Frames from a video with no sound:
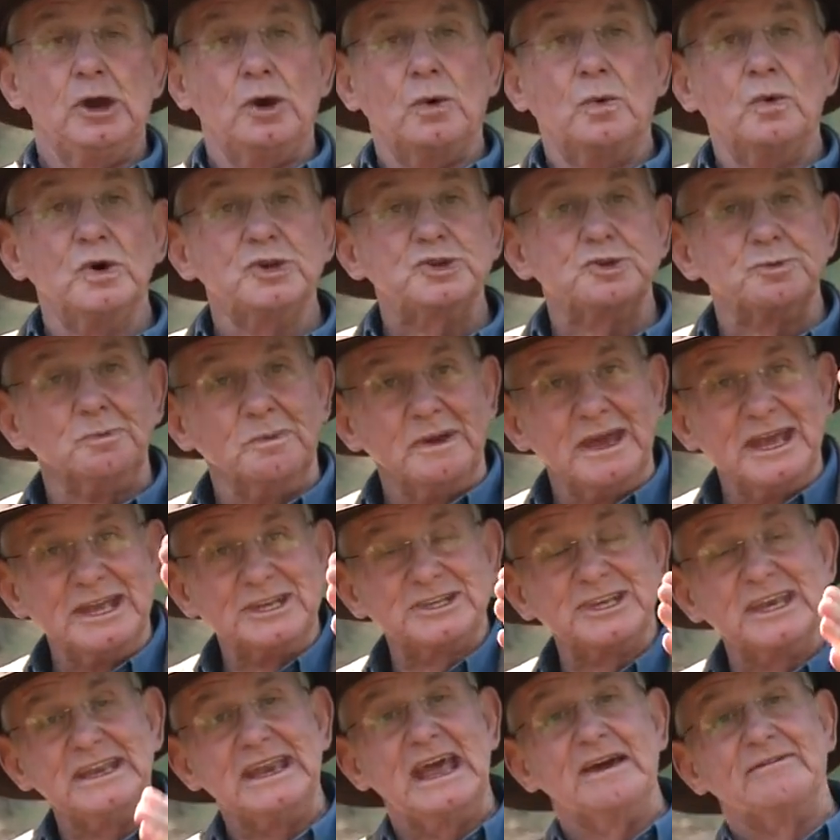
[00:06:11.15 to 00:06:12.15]
which
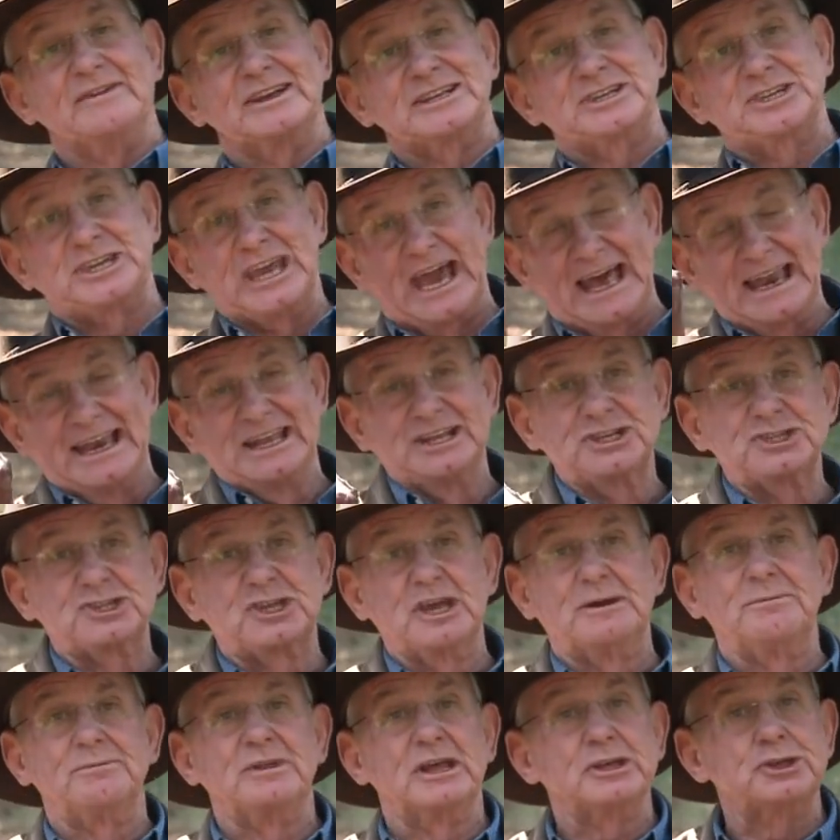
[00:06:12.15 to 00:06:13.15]
means he never challenged
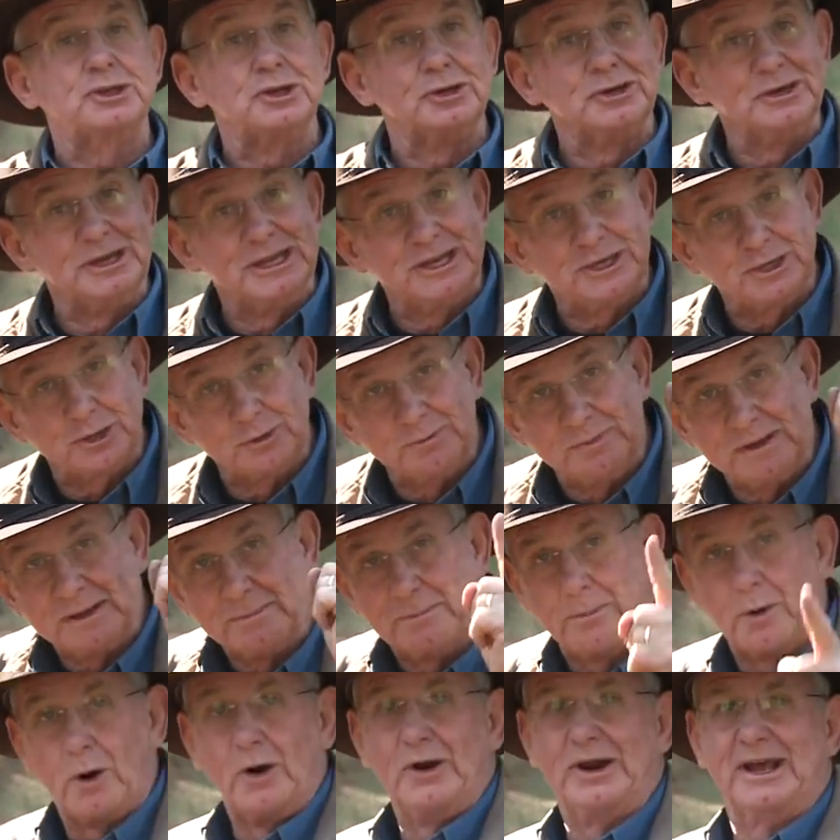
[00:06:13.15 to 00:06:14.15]
him that you need to be
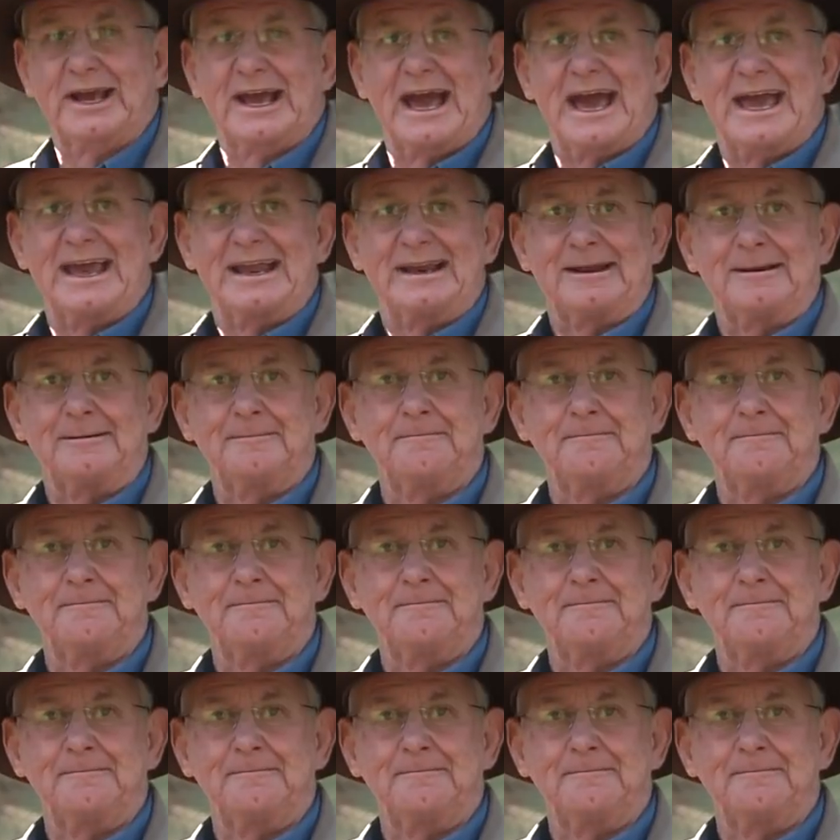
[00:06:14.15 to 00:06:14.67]
born again.